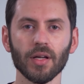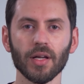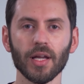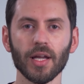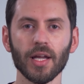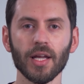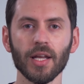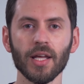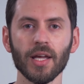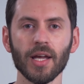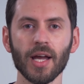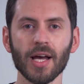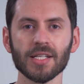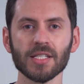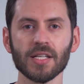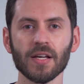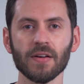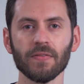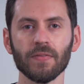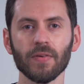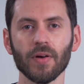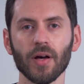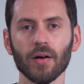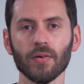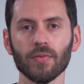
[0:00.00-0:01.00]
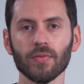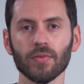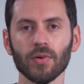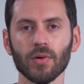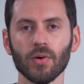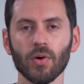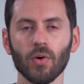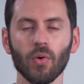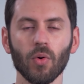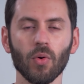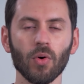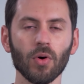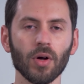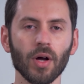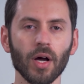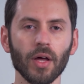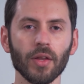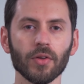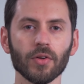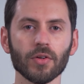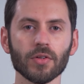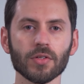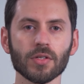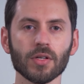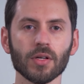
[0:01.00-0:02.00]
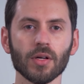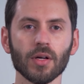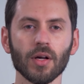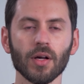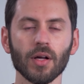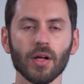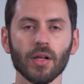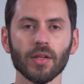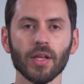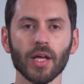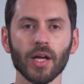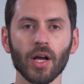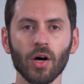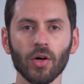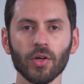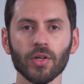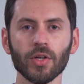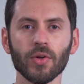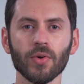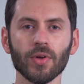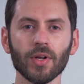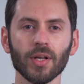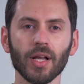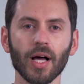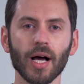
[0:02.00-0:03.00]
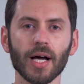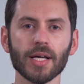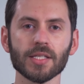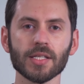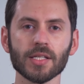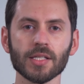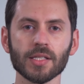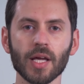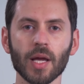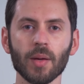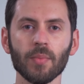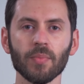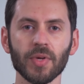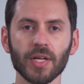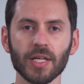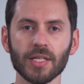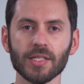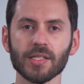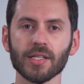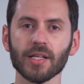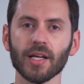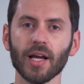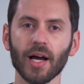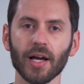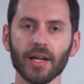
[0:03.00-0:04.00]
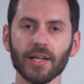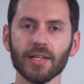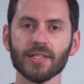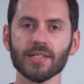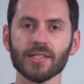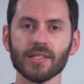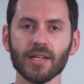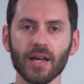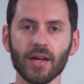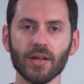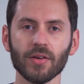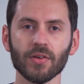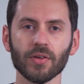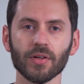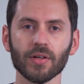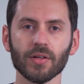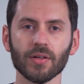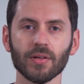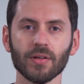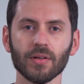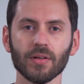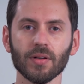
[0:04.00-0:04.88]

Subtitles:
EDSFF, or others, they all utilize the same PCIe standard.